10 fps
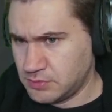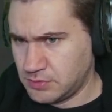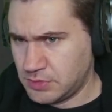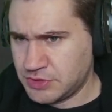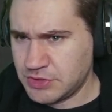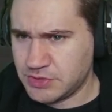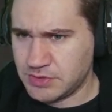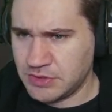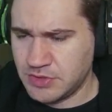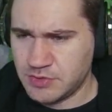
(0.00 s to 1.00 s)
Is
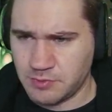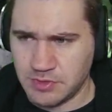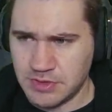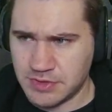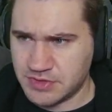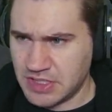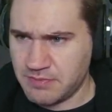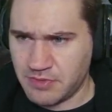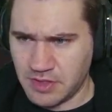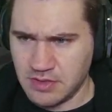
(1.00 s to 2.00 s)
this really the same
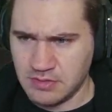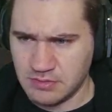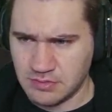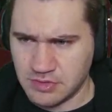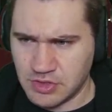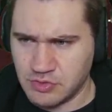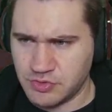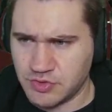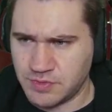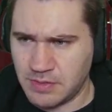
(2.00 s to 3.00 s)
thing? Can you
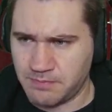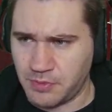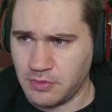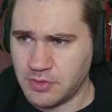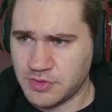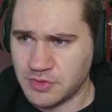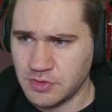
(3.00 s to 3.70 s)
just get perks?